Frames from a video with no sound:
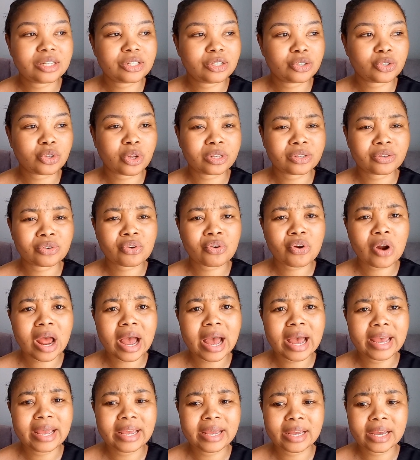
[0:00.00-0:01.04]
She starts
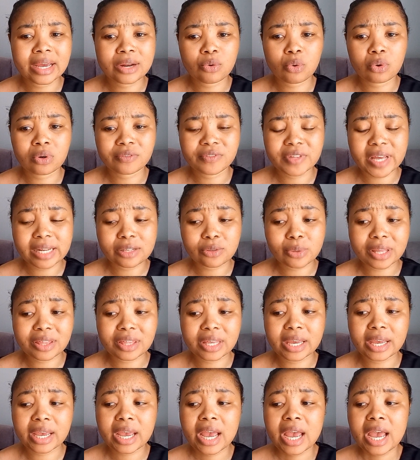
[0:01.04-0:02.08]
crying and all of that. So I
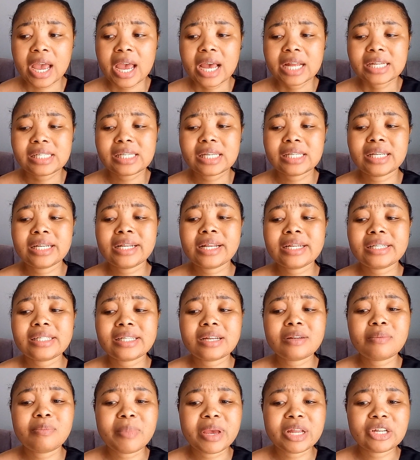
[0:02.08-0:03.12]
think DJ Zinhle
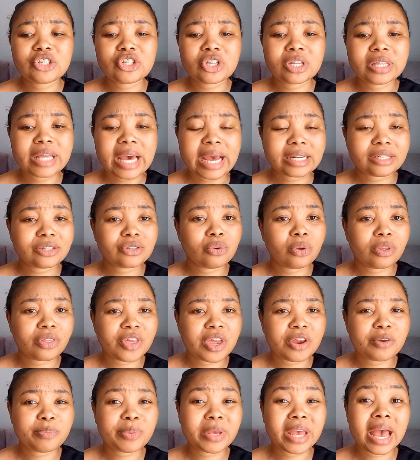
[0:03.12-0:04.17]
did mention that, you know,
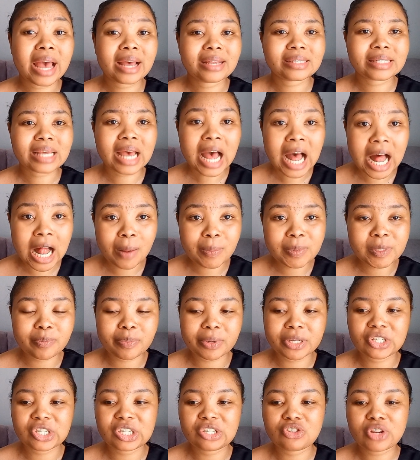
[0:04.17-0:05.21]
therapy has helped,
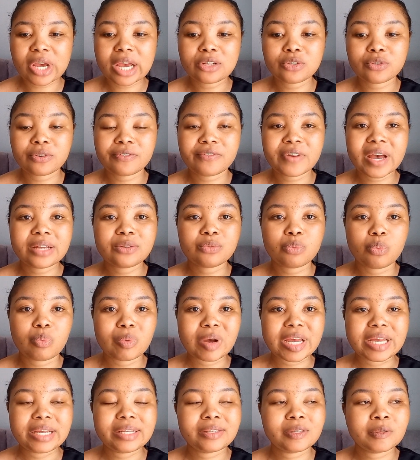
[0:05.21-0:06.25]
but she's trying to find
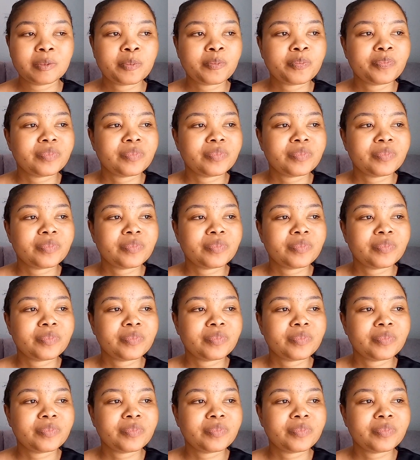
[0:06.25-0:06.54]
ways